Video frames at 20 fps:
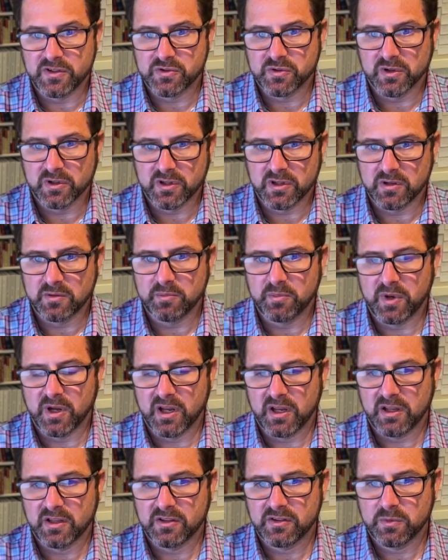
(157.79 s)
trillion
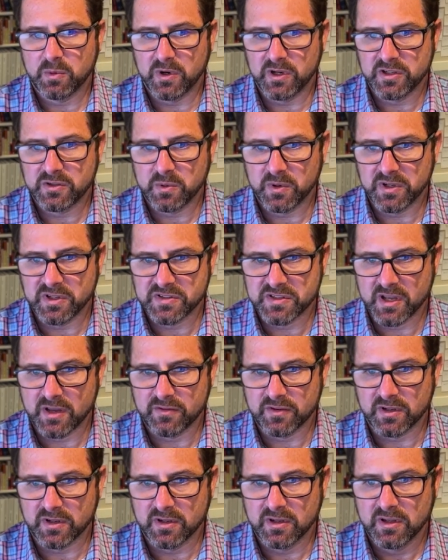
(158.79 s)
by
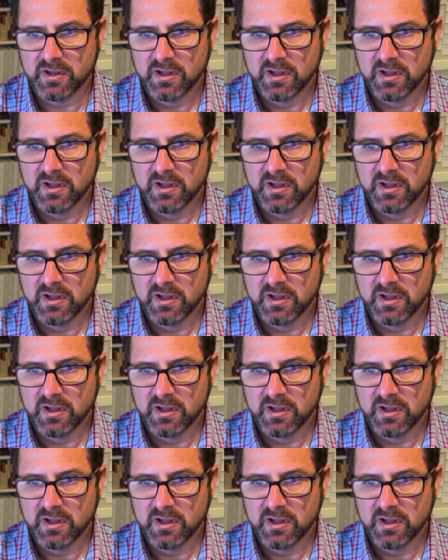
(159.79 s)
2027.